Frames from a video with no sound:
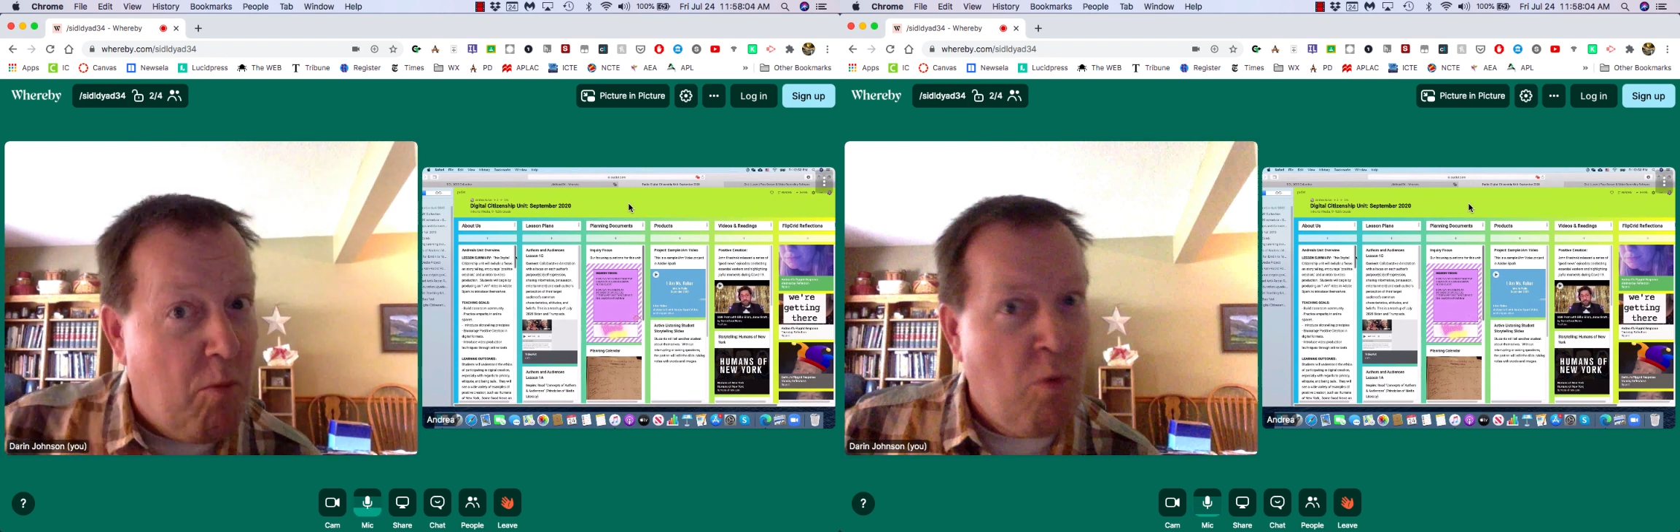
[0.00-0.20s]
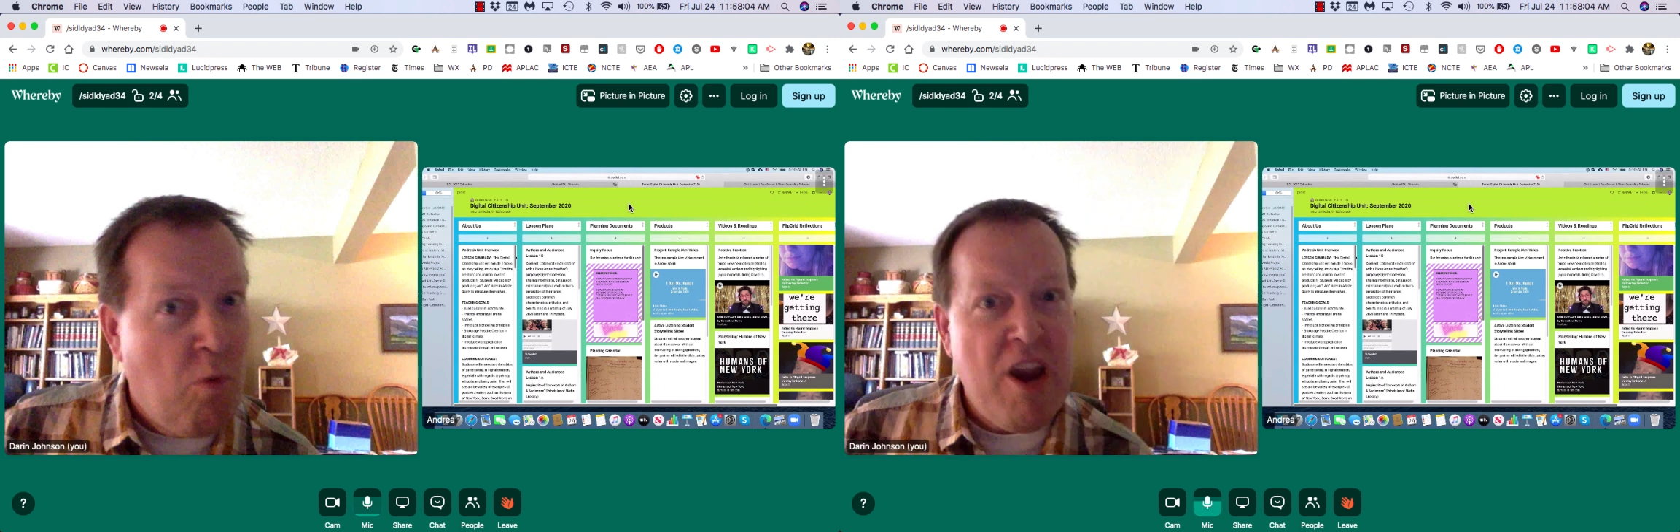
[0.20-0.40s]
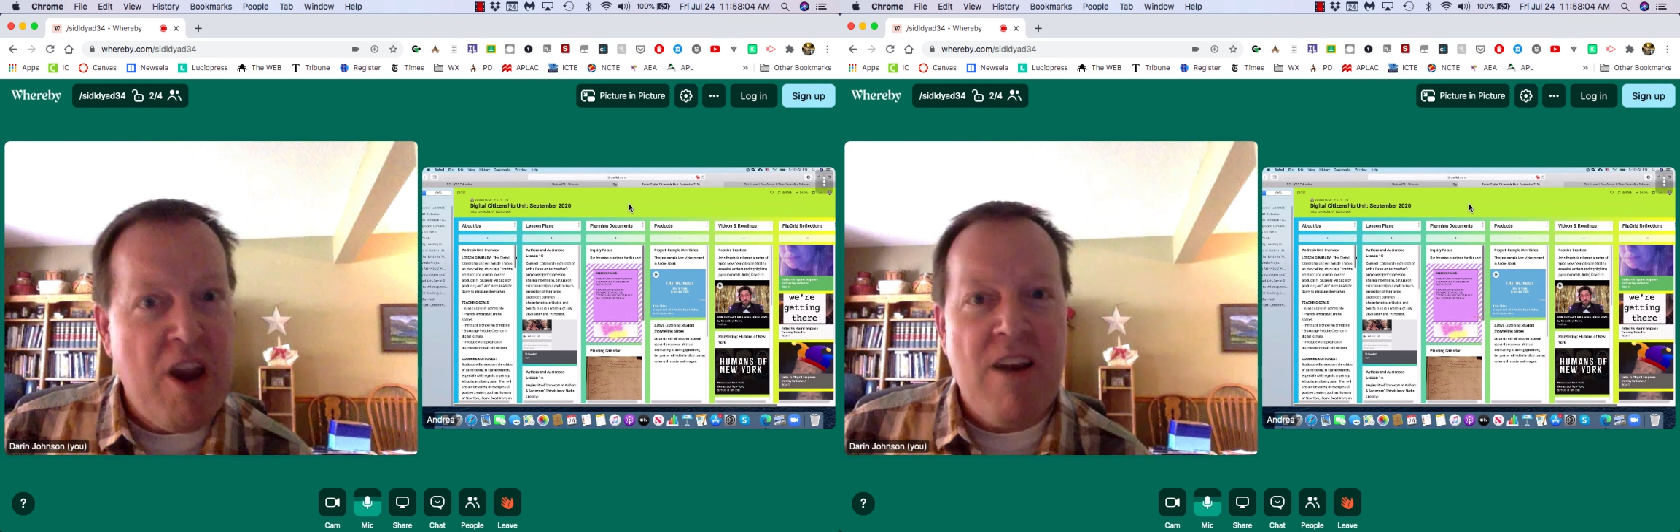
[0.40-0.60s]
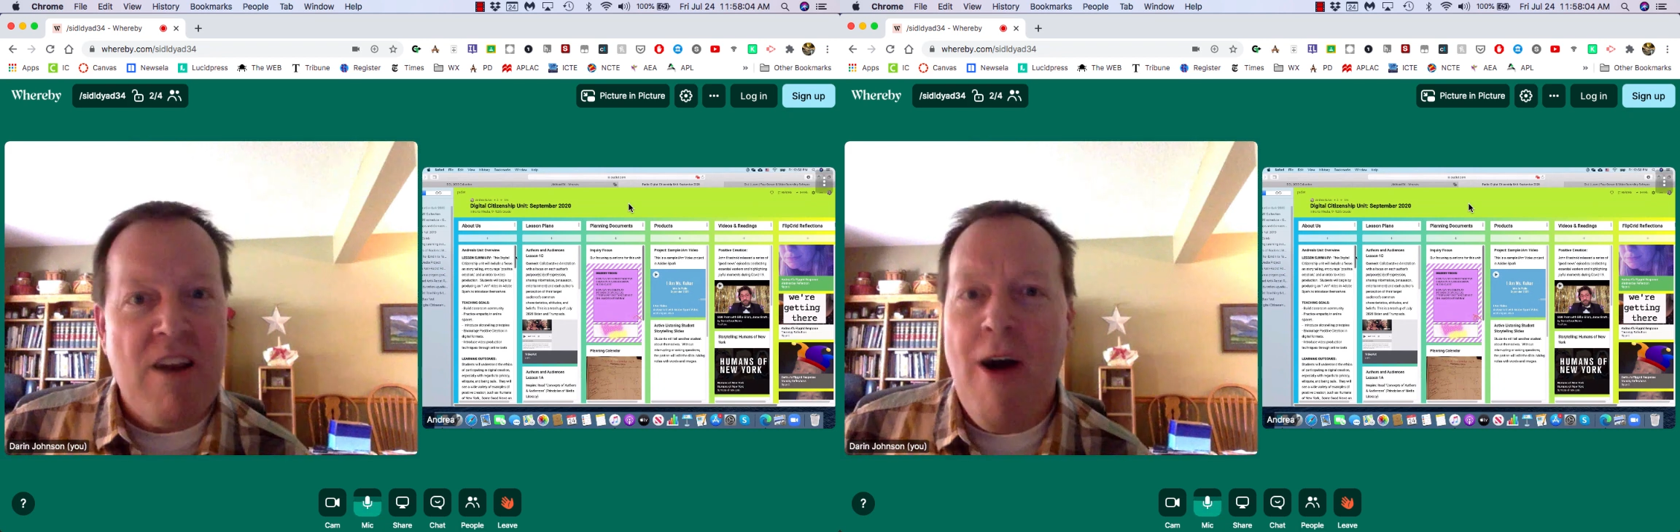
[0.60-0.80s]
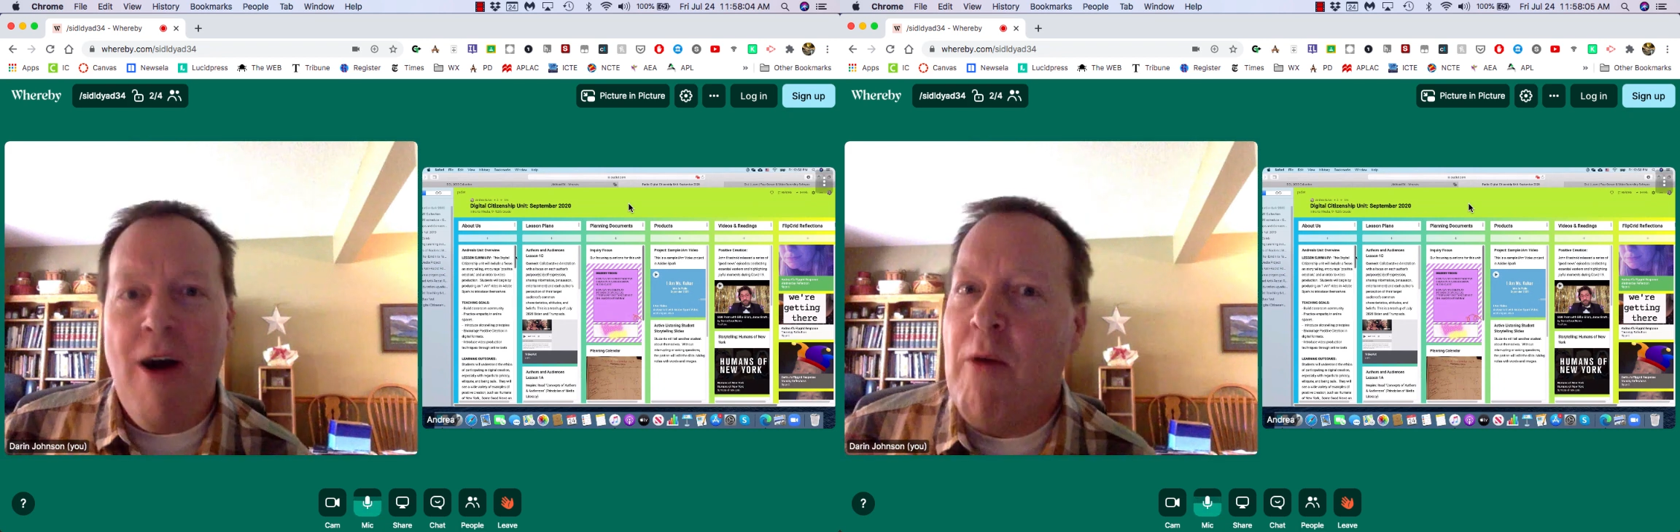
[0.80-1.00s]
we're here
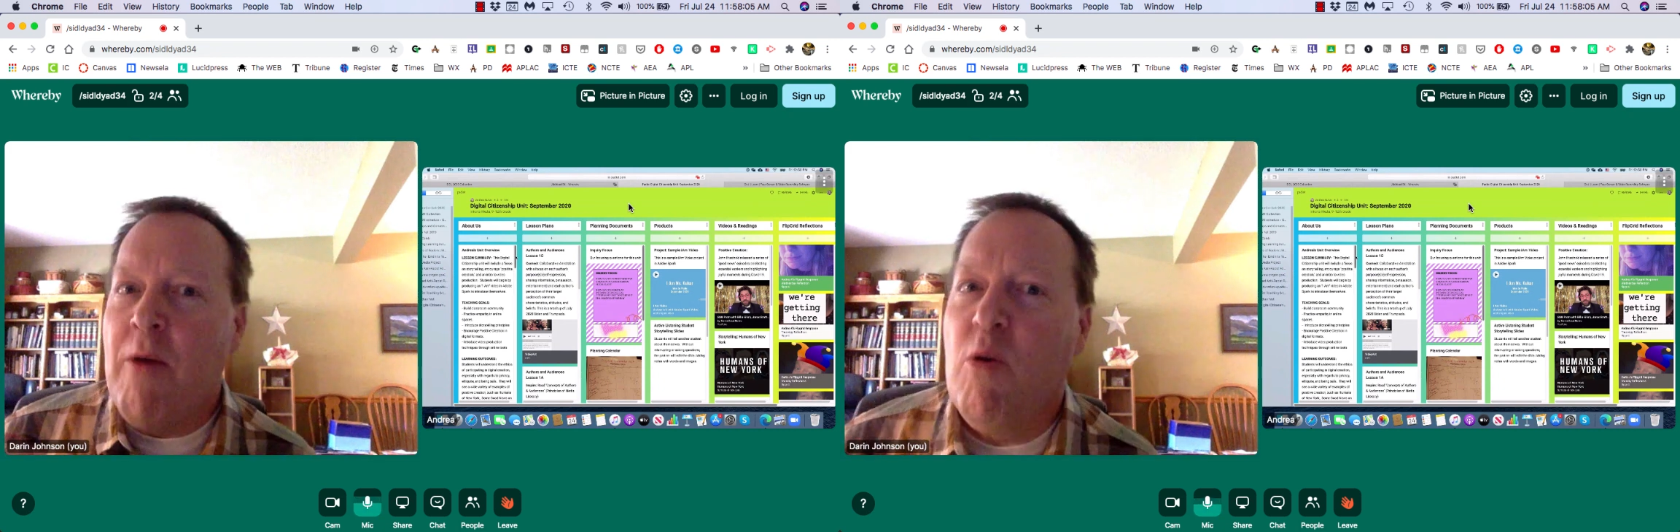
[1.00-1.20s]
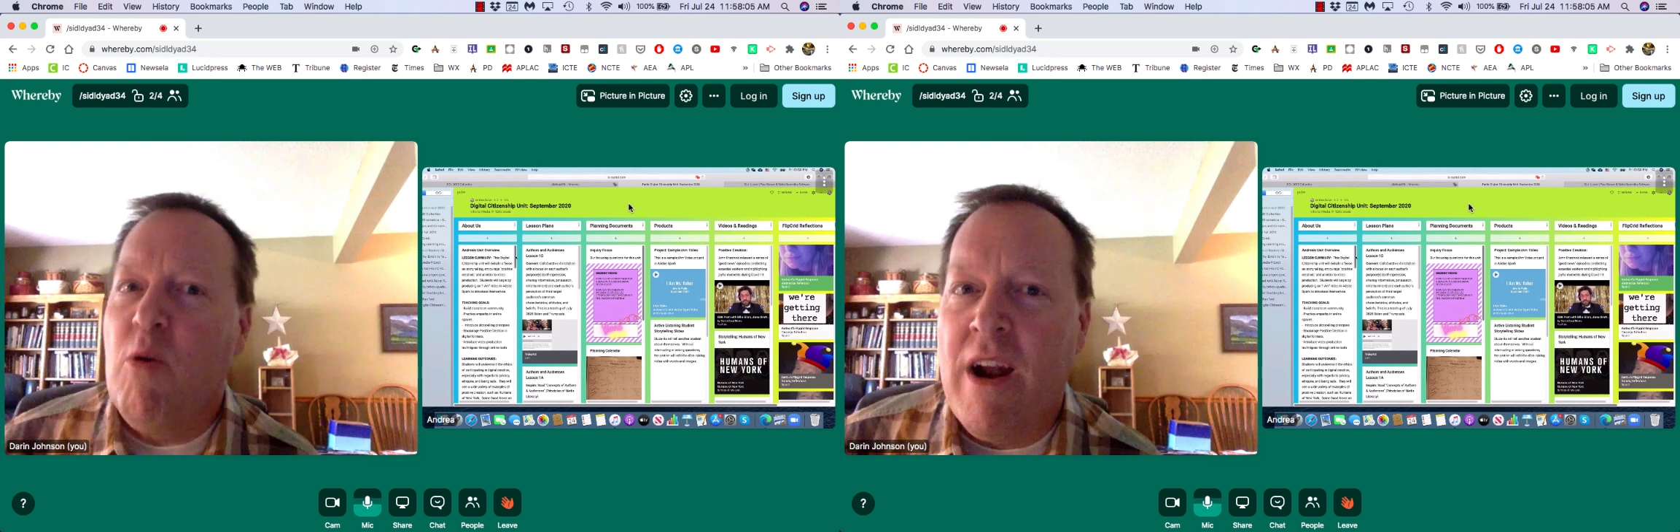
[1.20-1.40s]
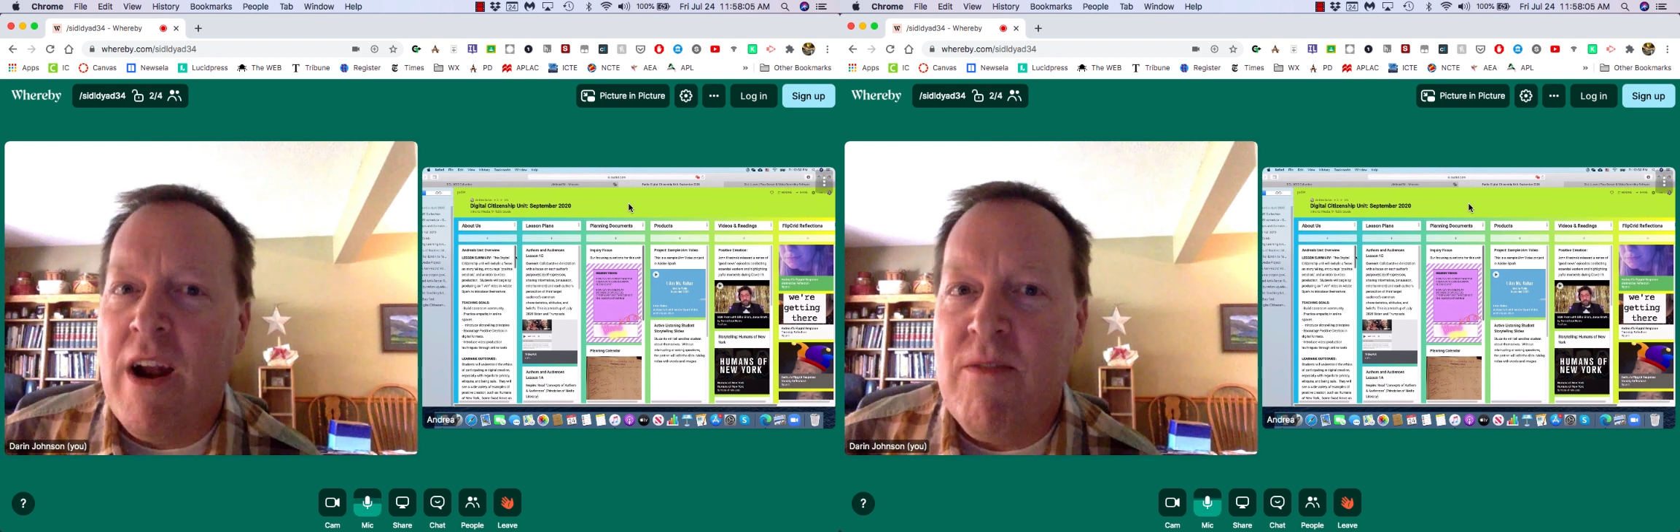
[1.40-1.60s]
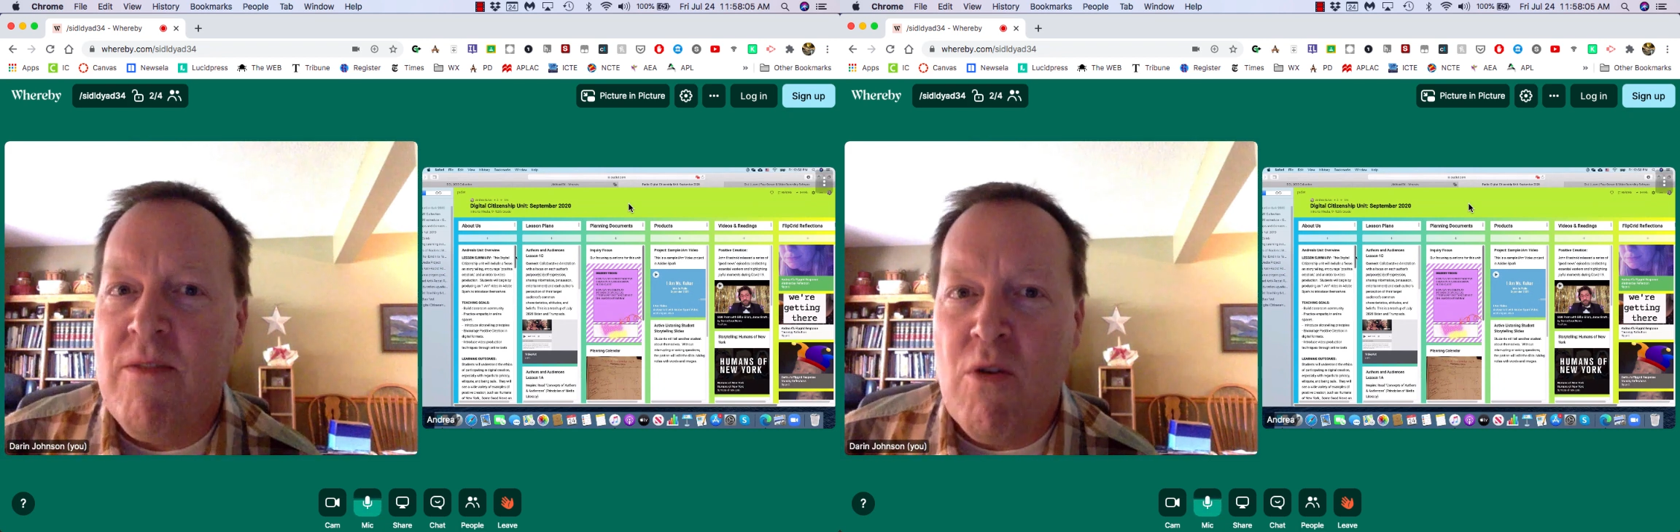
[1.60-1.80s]
now and we're ready